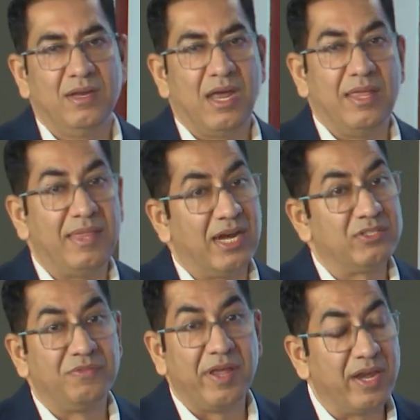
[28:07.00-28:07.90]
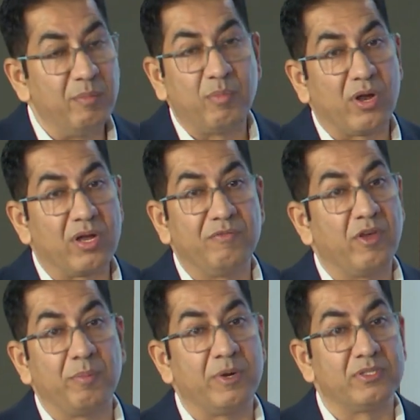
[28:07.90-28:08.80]
And that's very important
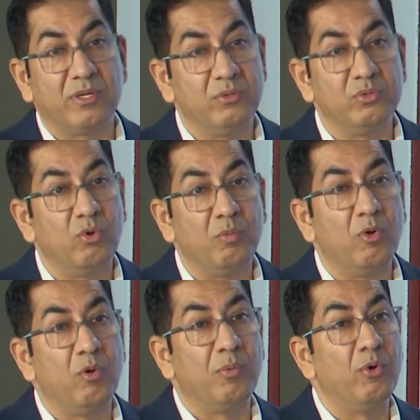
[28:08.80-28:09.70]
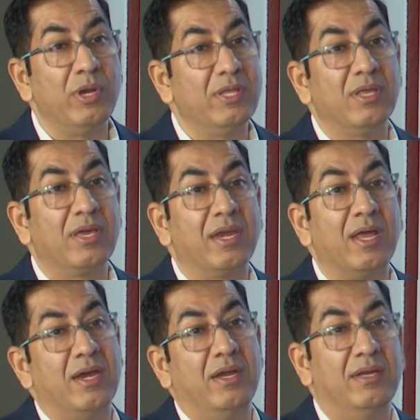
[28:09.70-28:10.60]
for a person who's owning the
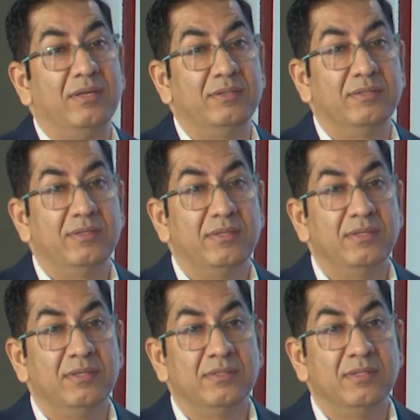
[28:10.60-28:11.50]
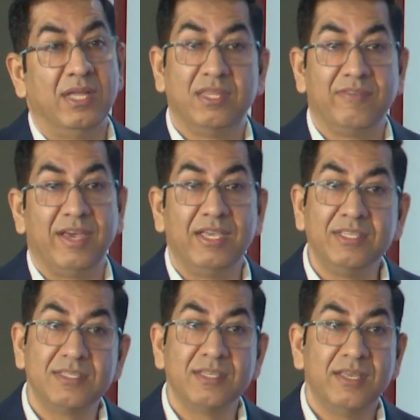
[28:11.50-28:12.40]
Kiryana.
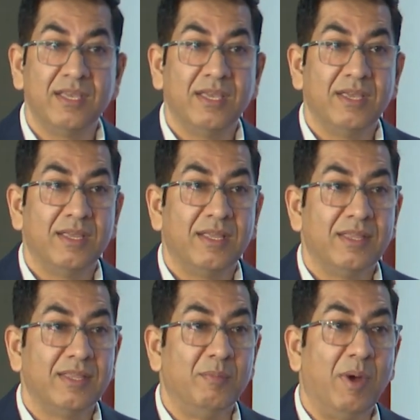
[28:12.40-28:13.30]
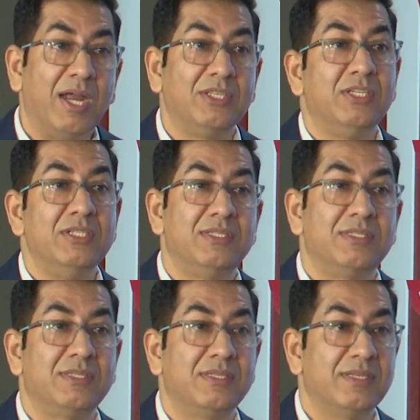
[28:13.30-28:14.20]
Otherwise, the
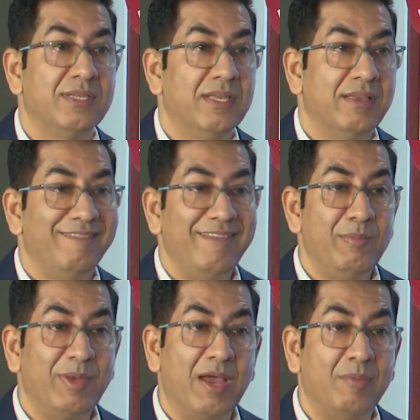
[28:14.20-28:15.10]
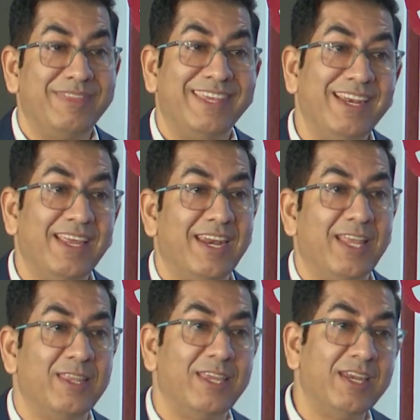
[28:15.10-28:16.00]
margins will become thinner
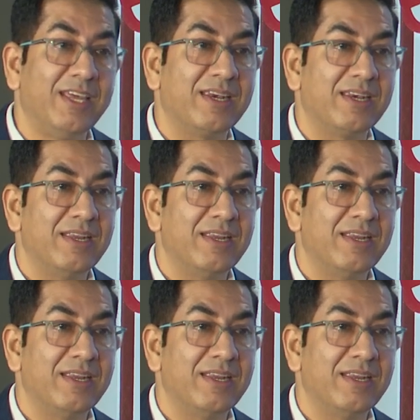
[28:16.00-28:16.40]
and thinner,